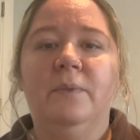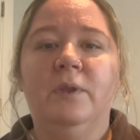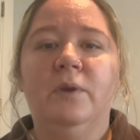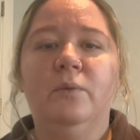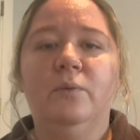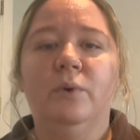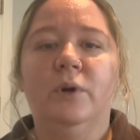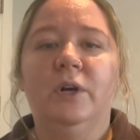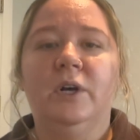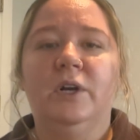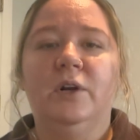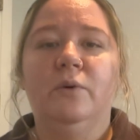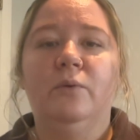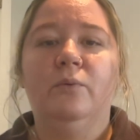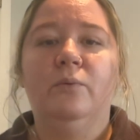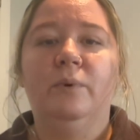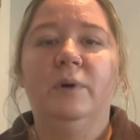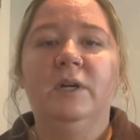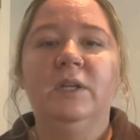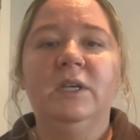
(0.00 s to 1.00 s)
we're gonna
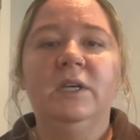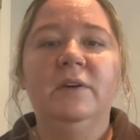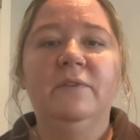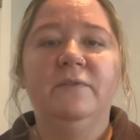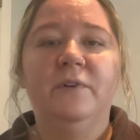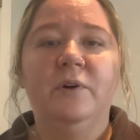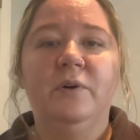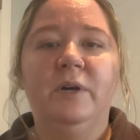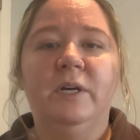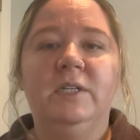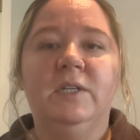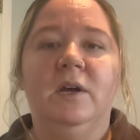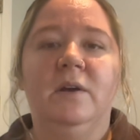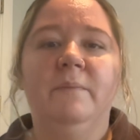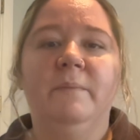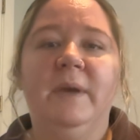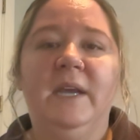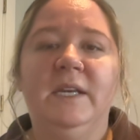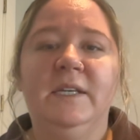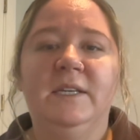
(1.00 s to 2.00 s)
really focus on
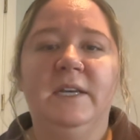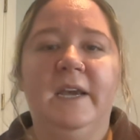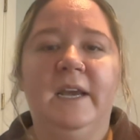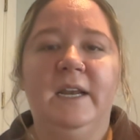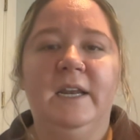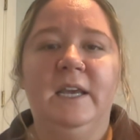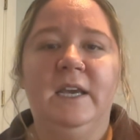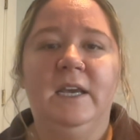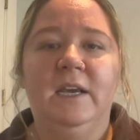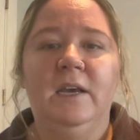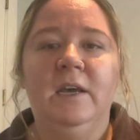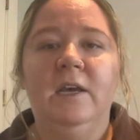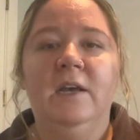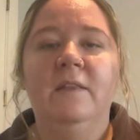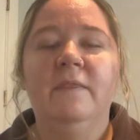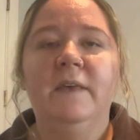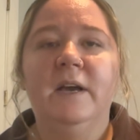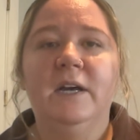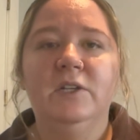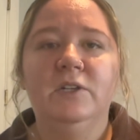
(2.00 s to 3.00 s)
maintaining
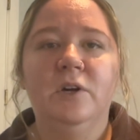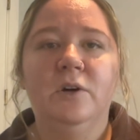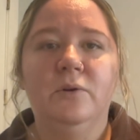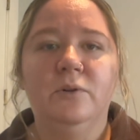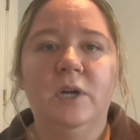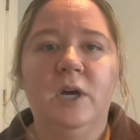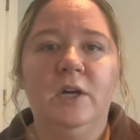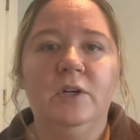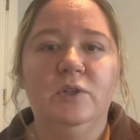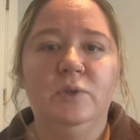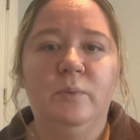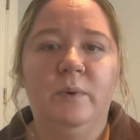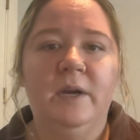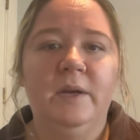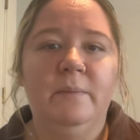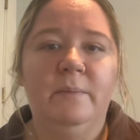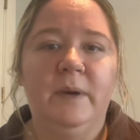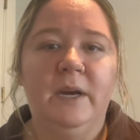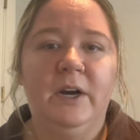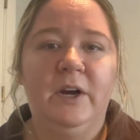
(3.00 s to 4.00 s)
that toe touch
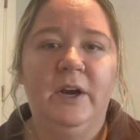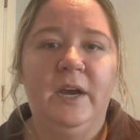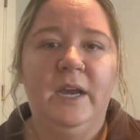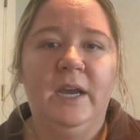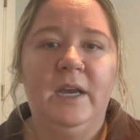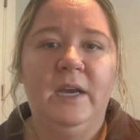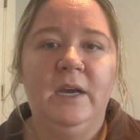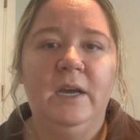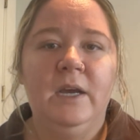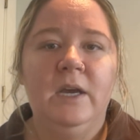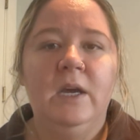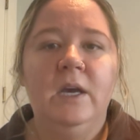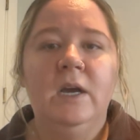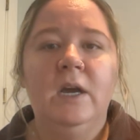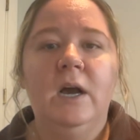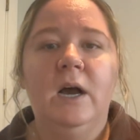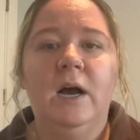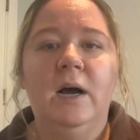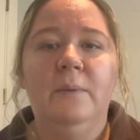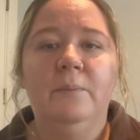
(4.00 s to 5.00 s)
weight bearing
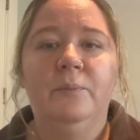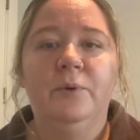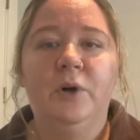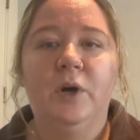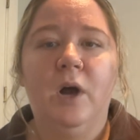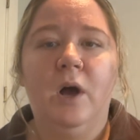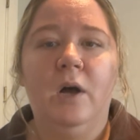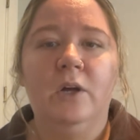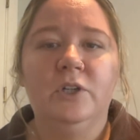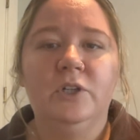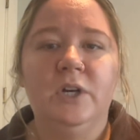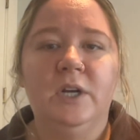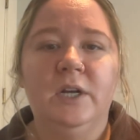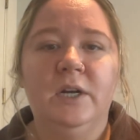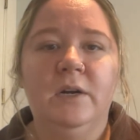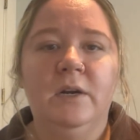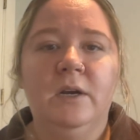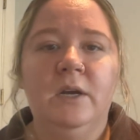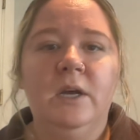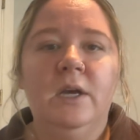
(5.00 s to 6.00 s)
precaution.
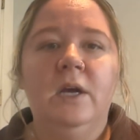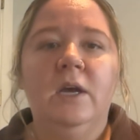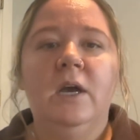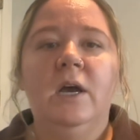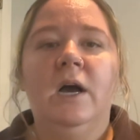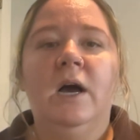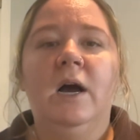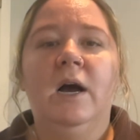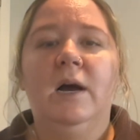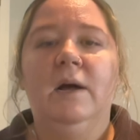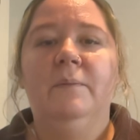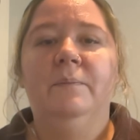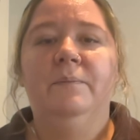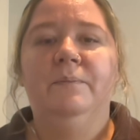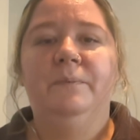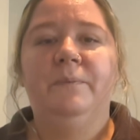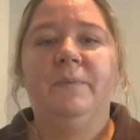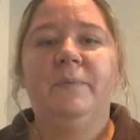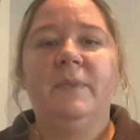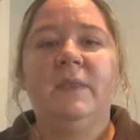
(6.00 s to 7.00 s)

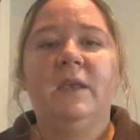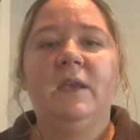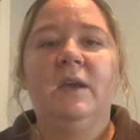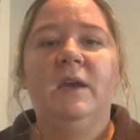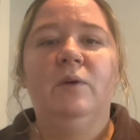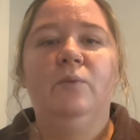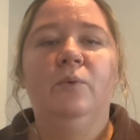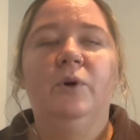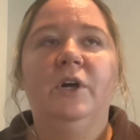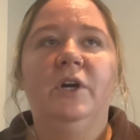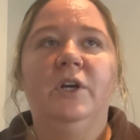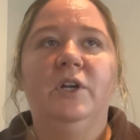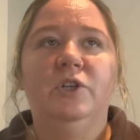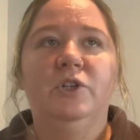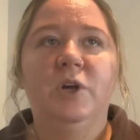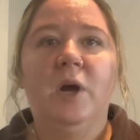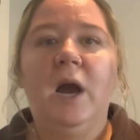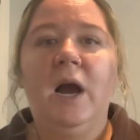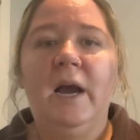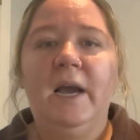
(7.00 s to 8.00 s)
And we're gonna
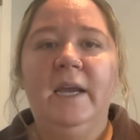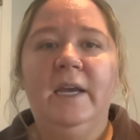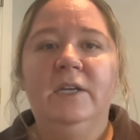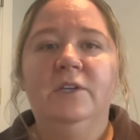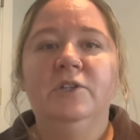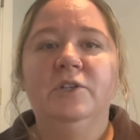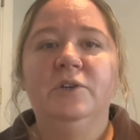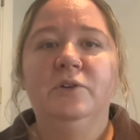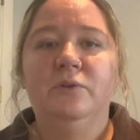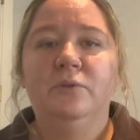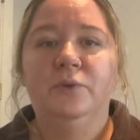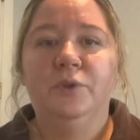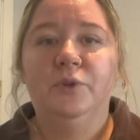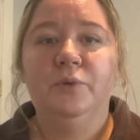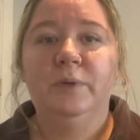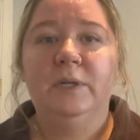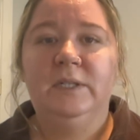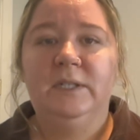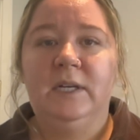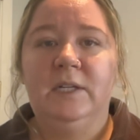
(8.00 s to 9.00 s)
try and do
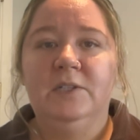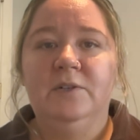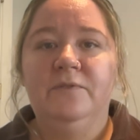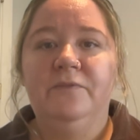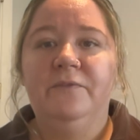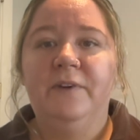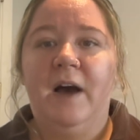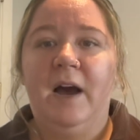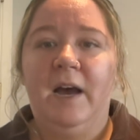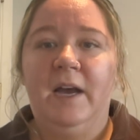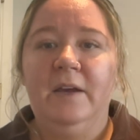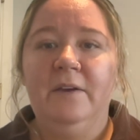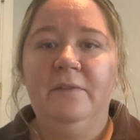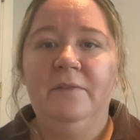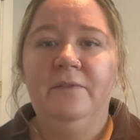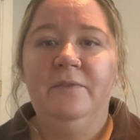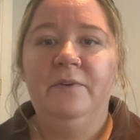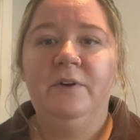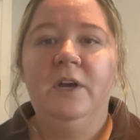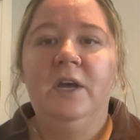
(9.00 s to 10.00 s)
3 sets of 5.